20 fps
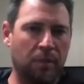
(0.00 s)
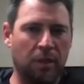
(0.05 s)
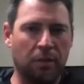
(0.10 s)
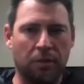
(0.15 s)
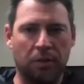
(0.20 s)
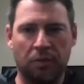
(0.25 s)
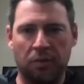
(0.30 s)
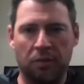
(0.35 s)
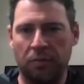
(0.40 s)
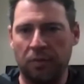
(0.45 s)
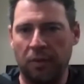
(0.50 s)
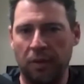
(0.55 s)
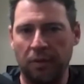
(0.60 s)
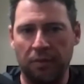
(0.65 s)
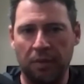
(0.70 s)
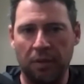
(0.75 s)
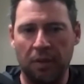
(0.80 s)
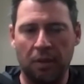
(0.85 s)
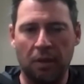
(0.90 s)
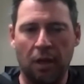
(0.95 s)
just as far
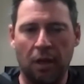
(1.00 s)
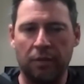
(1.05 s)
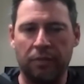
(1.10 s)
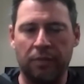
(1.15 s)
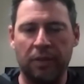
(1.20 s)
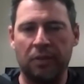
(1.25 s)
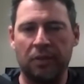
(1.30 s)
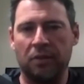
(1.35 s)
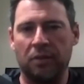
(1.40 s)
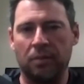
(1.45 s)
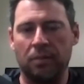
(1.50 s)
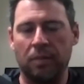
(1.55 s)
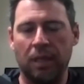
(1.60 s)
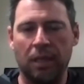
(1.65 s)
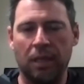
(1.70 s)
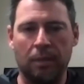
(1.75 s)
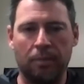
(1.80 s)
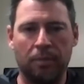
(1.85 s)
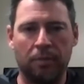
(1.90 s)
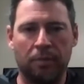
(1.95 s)
as a good offense isn't
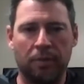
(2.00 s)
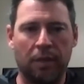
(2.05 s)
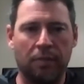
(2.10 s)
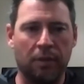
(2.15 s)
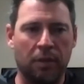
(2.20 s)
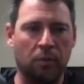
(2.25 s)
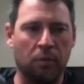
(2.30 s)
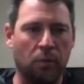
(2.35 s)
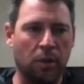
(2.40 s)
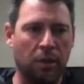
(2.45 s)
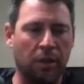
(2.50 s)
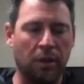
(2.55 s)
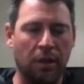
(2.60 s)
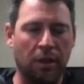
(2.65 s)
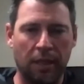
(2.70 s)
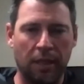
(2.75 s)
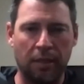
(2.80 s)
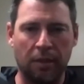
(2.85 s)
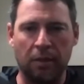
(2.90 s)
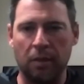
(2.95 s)
made up of having one good
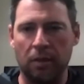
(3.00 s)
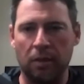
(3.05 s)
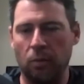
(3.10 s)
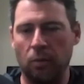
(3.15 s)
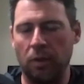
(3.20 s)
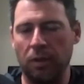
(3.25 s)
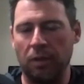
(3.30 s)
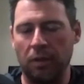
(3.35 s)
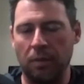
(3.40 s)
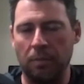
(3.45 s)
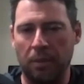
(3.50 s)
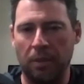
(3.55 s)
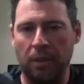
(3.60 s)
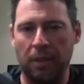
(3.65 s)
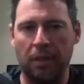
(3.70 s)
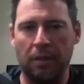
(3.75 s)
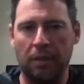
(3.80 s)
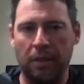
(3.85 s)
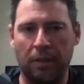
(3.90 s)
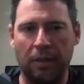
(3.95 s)
hitter or one good
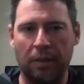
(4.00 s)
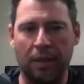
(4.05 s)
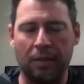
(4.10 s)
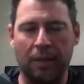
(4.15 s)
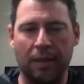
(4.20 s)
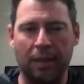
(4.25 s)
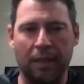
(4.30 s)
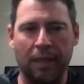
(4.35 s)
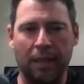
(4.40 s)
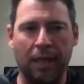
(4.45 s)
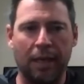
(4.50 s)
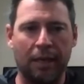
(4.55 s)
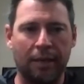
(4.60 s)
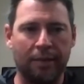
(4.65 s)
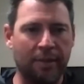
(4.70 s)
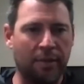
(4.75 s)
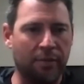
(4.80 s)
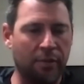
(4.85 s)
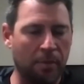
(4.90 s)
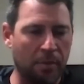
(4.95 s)
player or anything like that.
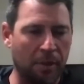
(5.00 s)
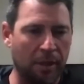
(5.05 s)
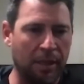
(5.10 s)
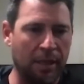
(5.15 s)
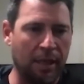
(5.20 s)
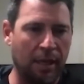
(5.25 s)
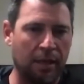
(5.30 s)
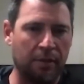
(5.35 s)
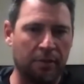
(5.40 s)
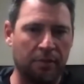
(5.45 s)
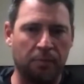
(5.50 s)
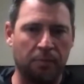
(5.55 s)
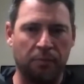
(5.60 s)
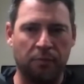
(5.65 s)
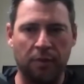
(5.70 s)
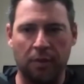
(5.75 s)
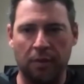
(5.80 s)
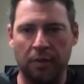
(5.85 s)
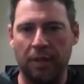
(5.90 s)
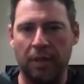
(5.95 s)
It's everybody kind of
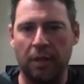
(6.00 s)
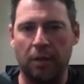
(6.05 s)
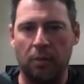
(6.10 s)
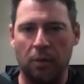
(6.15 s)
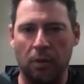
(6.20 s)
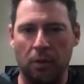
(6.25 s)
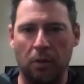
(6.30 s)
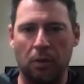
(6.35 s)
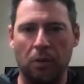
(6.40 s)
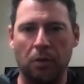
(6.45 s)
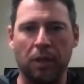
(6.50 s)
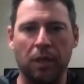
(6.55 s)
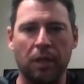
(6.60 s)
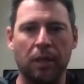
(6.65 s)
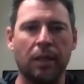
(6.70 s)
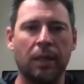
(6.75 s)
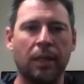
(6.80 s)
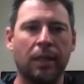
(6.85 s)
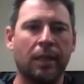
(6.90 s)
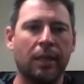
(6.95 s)
filling their role
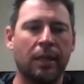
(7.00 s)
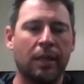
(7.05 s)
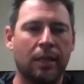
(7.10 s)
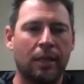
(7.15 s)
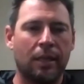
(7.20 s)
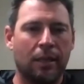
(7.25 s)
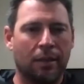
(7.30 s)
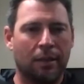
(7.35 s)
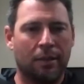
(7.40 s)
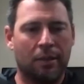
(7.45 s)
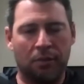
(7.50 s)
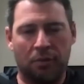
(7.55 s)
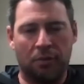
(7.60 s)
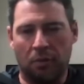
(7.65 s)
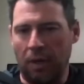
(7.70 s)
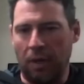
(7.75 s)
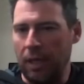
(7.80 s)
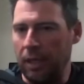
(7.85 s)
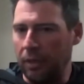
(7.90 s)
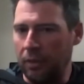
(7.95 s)
and just
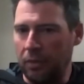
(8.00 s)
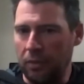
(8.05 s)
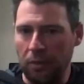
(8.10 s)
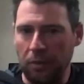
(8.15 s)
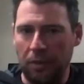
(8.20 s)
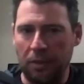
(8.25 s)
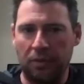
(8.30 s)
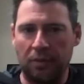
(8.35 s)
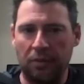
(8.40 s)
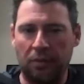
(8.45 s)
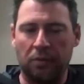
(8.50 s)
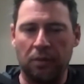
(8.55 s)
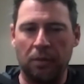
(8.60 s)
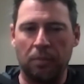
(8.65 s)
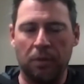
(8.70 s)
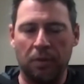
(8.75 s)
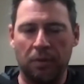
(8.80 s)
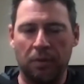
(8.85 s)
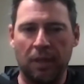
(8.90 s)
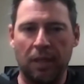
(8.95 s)
grinding through,
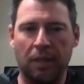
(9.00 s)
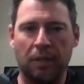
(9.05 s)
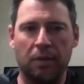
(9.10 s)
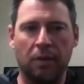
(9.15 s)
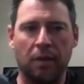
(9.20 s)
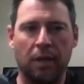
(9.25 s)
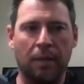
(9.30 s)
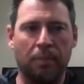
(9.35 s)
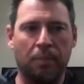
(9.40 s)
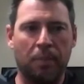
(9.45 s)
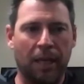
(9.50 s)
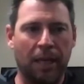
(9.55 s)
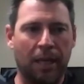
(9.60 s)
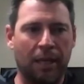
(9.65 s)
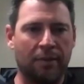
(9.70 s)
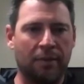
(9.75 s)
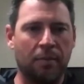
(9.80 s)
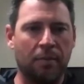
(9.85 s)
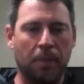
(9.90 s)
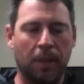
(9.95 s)
consistently put together good at
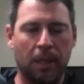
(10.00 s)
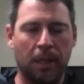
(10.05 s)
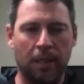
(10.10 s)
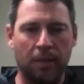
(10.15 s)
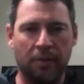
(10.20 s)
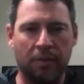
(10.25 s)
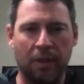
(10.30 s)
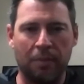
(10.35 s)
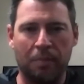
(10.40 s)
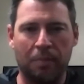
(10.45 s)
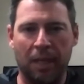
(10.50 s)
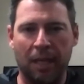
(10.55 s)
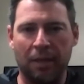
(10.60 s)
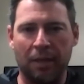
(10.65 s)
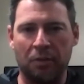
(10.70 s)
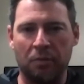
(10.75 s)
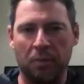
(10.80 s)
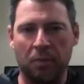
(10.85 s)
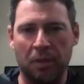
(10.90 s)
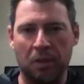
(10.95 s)
bats, competitive at
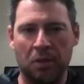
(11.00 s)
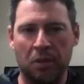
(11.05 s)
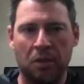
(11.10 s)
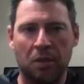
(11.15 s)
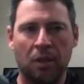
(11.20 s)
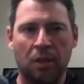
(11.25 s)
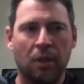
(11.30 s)
bats, which